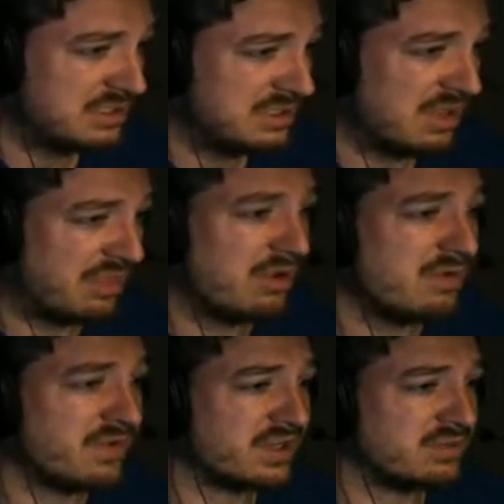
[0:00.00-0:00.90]
The third
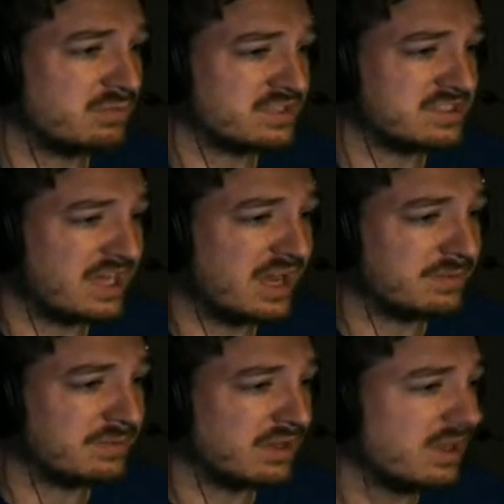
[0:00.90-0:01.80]
victim was stabbed
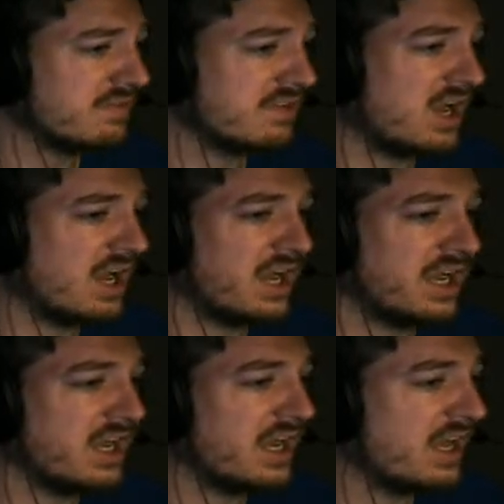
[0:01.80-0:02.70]
in the left
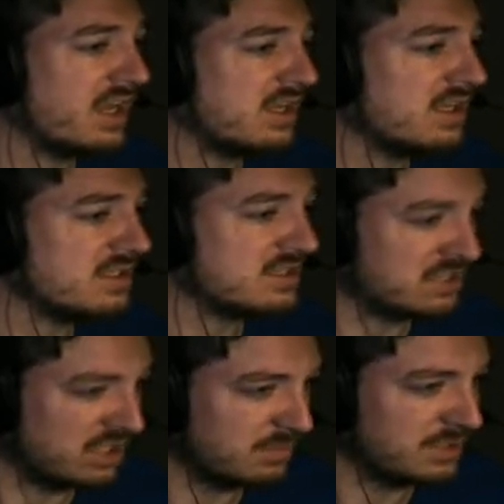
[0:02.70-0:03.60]
eye an
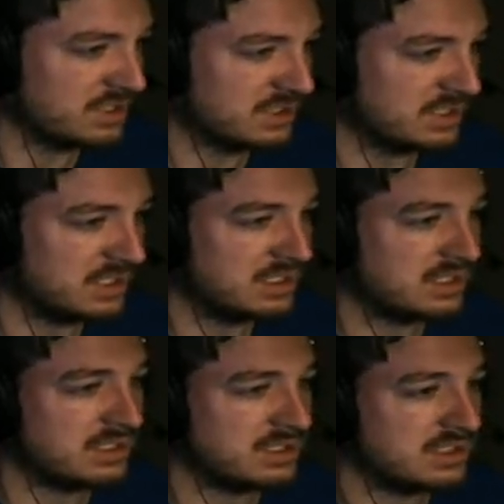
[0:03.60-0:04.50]
indeterminate
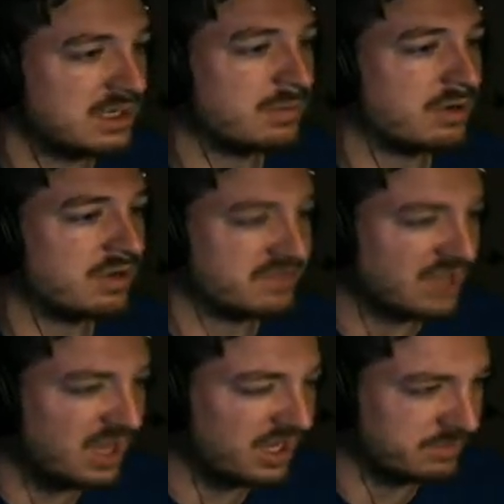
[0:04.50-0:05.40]
number of
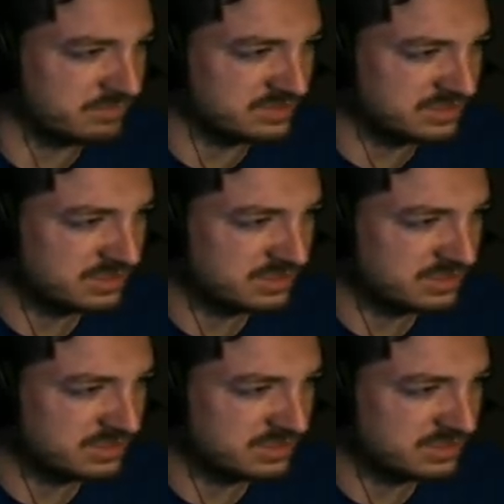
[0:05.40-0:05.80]
times